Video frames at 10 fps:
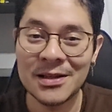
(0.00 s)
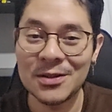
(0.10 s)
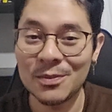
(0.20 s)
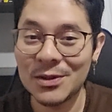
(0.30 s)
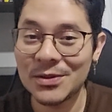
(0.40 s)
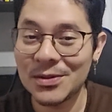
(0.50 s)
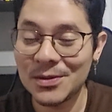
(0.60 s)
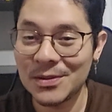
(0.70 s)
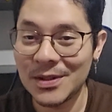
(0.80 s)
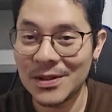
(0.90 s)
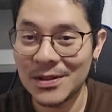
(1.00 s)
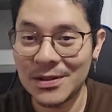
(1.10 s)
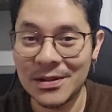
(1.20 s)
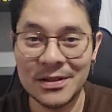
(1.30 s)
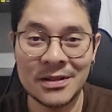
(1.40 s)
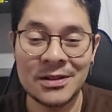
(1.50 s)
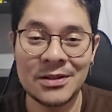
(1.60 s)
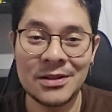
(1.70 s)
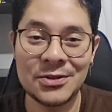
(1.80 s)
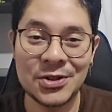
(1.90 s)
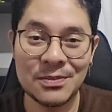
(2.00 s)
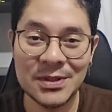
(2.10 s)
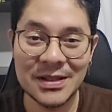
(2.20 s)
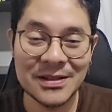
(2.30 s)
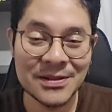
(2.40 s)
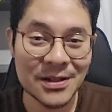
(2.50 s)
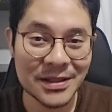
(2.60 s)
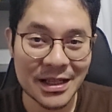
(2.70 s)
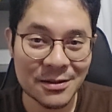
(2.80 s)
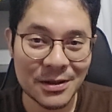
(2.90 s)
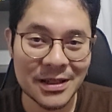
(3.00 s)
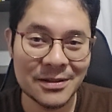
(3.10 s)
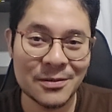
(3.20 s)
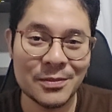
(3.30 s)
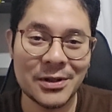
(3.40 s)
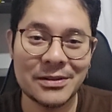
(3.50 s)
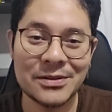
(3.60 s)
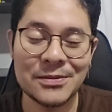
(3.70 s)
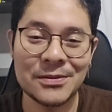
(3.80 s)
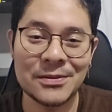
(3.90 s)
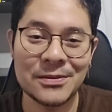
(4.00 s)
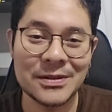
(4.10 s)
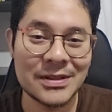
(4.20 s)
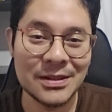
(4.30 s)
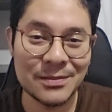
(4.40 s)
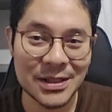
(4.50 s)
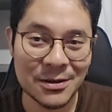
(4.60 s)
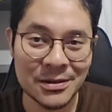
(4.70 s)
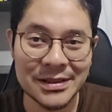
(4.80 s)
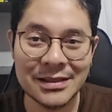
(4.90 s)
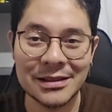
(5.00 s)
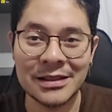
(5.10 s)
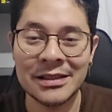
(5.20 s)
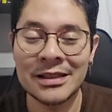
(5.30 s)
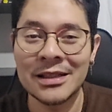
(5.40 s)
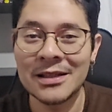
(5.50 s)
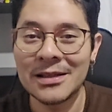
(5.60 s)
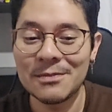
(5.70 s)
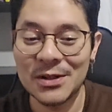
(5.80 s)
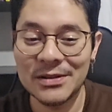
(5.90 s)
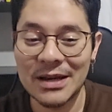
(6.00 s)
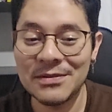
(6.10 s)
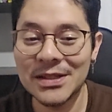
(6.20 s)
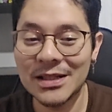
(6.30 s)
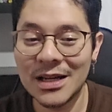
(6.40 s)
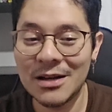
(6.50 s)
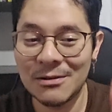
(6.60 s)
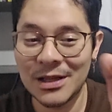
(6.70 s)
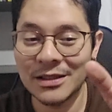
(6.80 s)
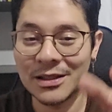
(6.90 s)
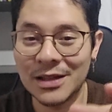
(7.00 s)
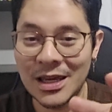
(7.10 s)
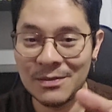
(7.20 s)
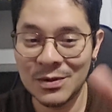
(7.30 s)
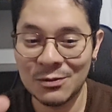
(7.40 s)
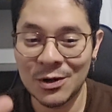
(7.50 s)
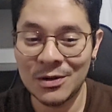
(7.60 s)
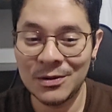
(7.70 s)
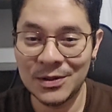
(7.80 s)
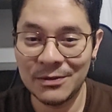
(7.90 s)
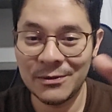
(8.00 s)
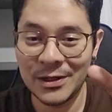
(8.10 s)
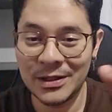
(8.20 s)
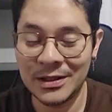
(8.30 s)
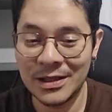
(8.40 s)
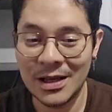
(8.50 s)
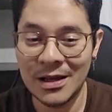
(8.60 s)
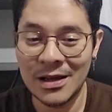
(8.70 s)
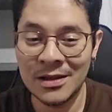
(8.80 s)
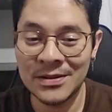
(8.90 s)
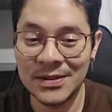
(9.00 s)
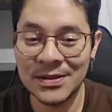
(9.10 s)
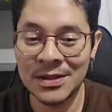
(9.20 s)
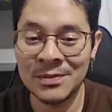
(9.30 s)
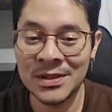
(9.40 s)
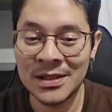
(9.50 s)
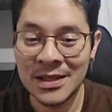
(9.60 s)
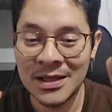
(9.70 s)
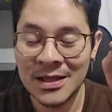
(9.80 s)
Number two, the chipset is not that great compared to the Steam Deck, honestly, because I've seen how like the games run on different systems,